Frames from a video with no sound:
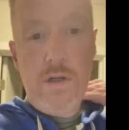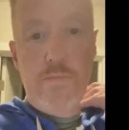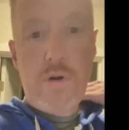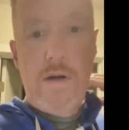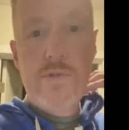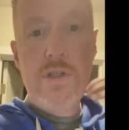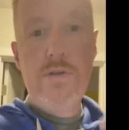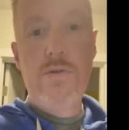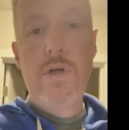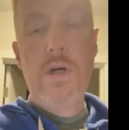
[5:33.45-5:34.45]

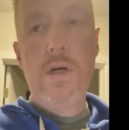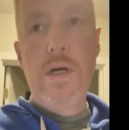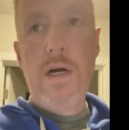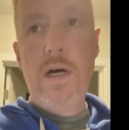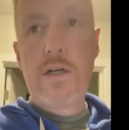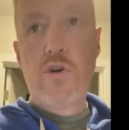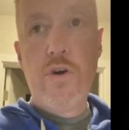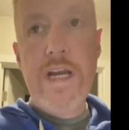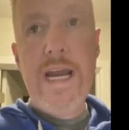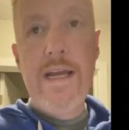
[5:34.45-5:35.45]
impromptu
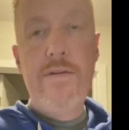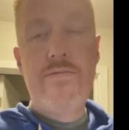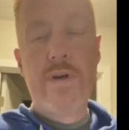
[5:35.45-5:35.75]
creative